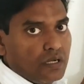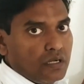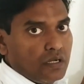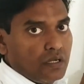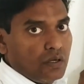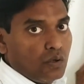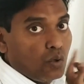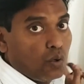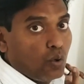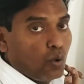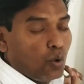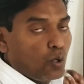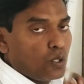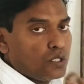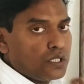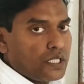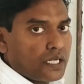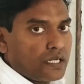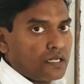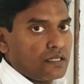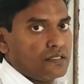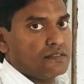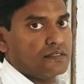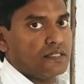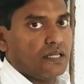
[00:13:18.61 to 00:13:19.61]
Whole the
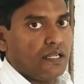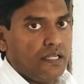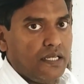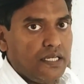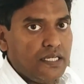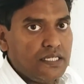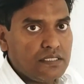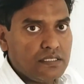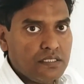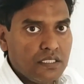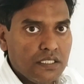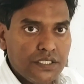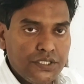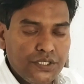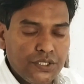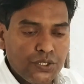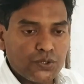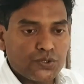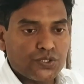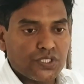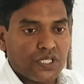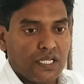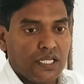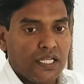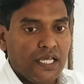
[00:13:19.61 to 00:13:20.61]
crystal is
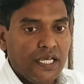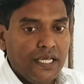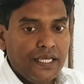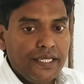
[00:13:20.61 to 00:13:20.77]
neutral.